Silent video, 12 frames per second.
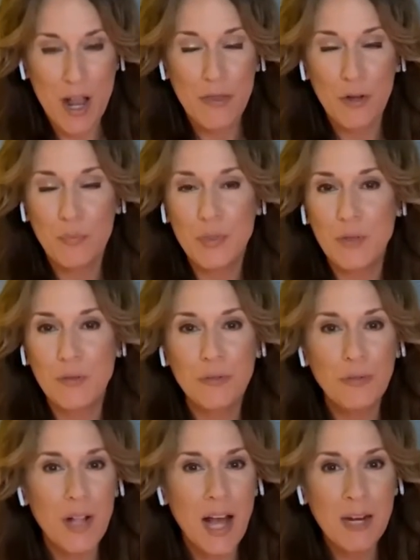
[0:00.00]
They're
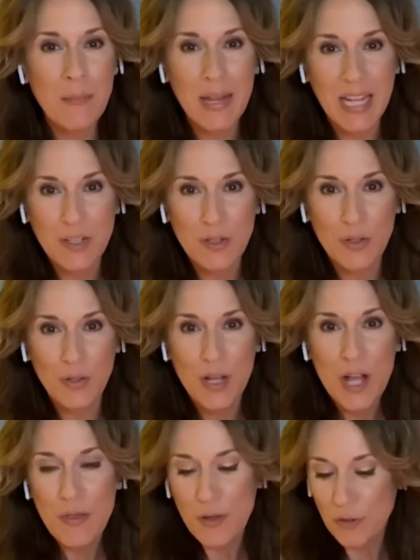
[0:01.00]
beautiful on a
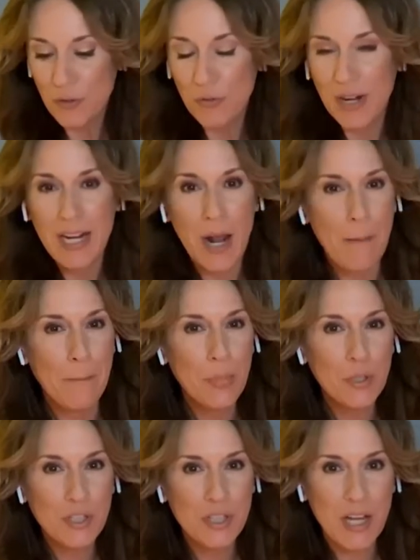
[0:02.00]
mantle. They're great on
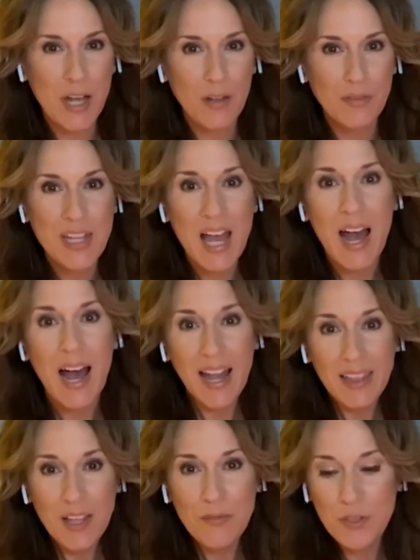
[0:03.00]
bookshelves.
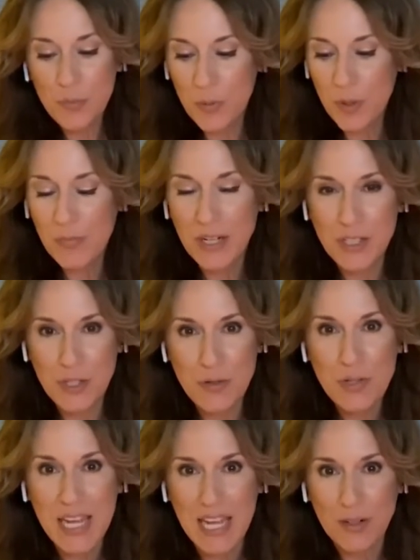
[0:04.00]
I love to put my
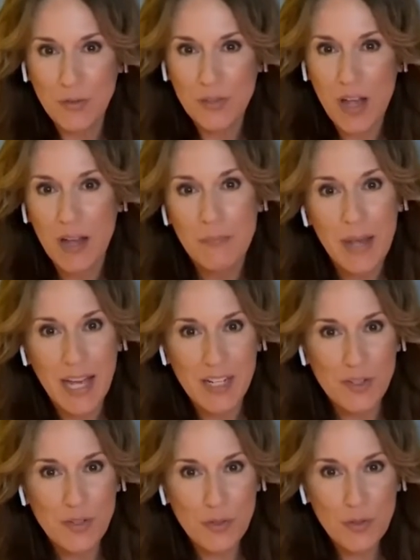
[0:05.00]
two candles on
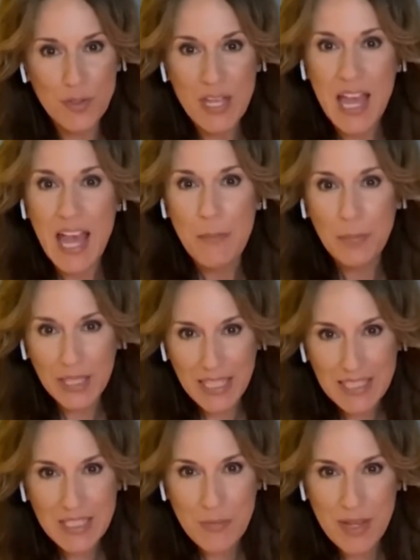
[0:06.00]
pedestals and
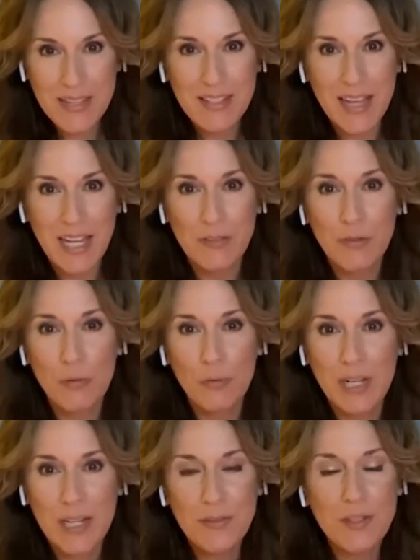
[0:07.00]
place them inside of a
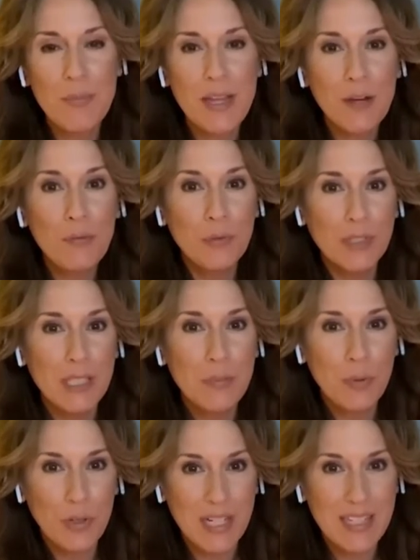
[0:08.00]
wreath to make a really
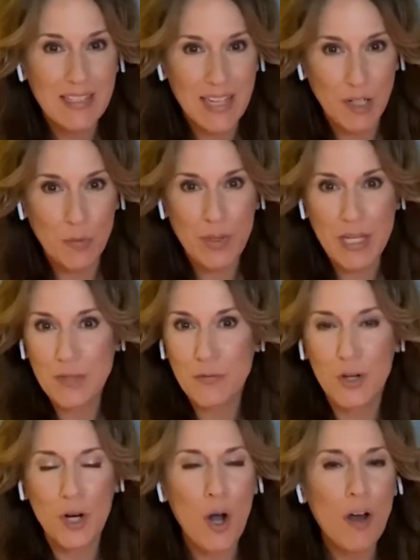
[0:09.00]
pretty centerpiece
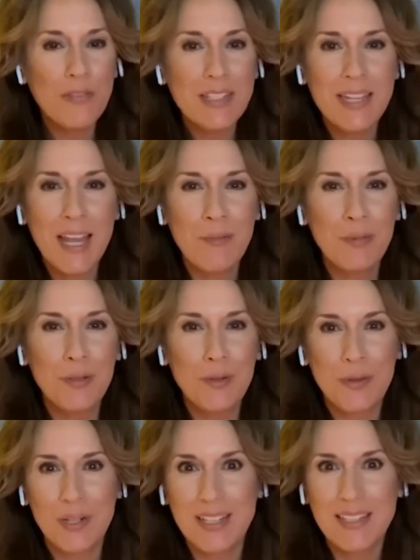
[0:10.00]
for a coffee table
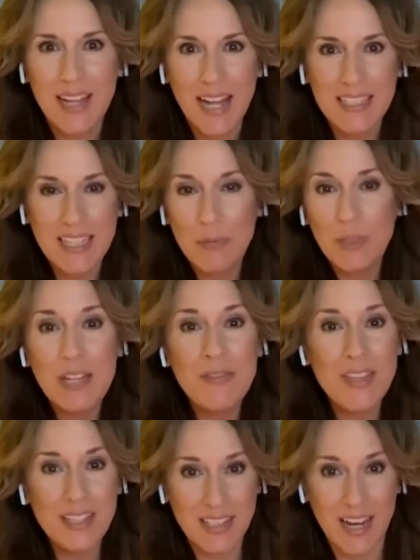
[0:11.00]
or a side table,
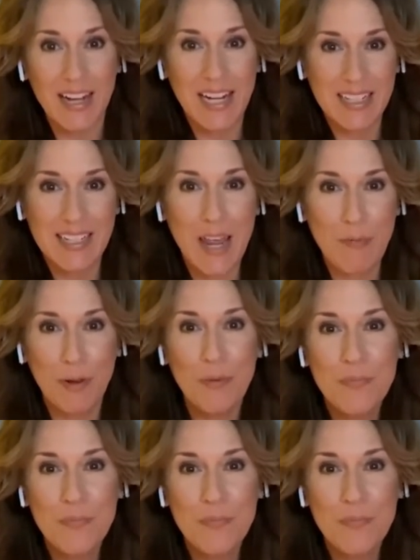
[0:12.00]
even the dining table.